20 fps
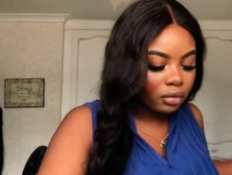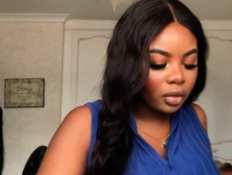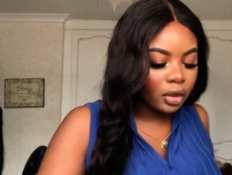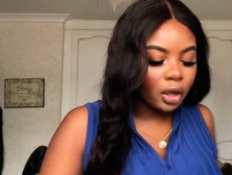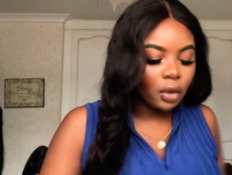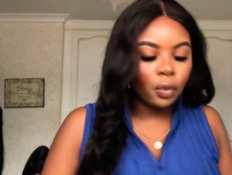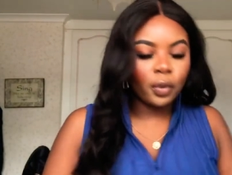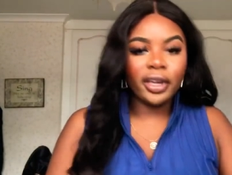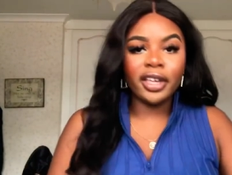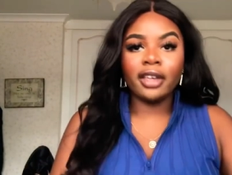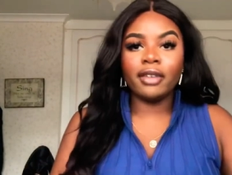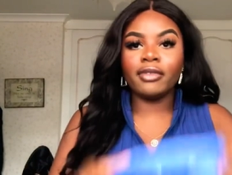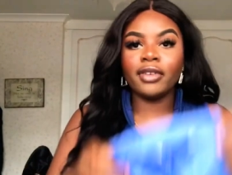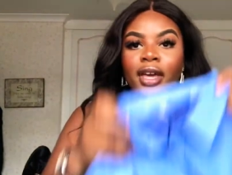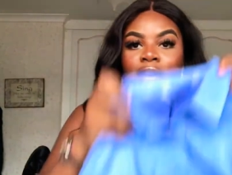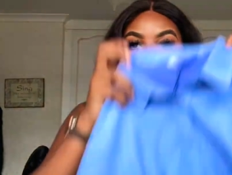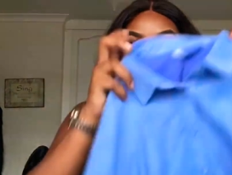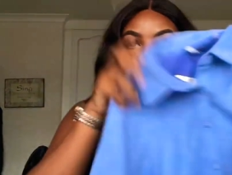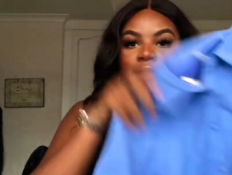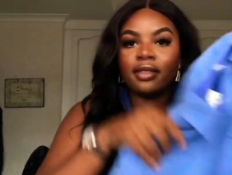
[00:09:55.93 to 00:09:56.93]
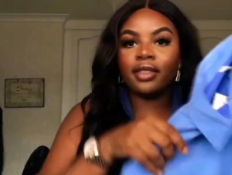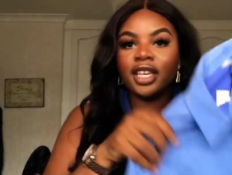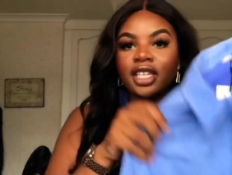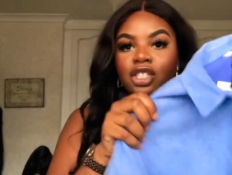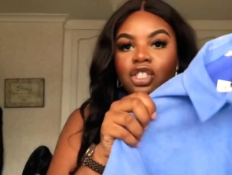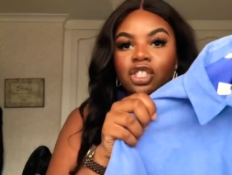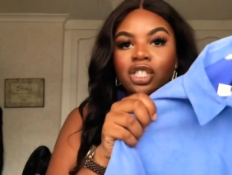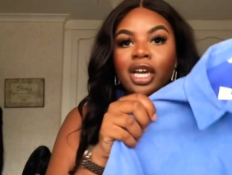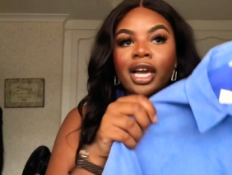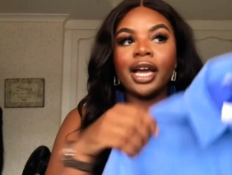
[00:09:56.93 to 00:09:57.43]
with this
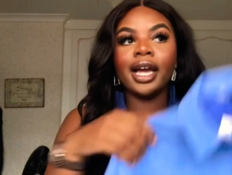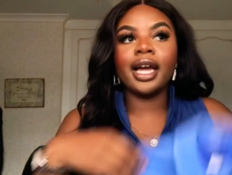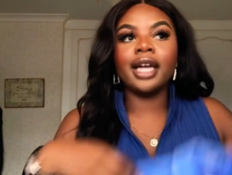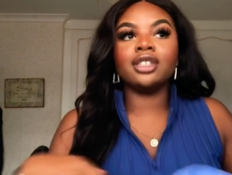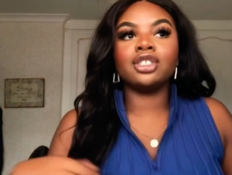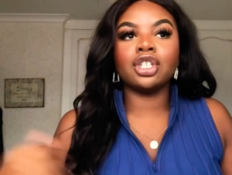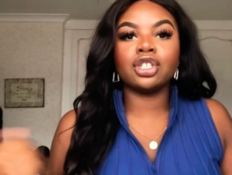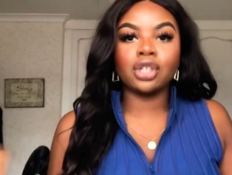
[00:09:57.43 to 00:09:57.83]
shirt just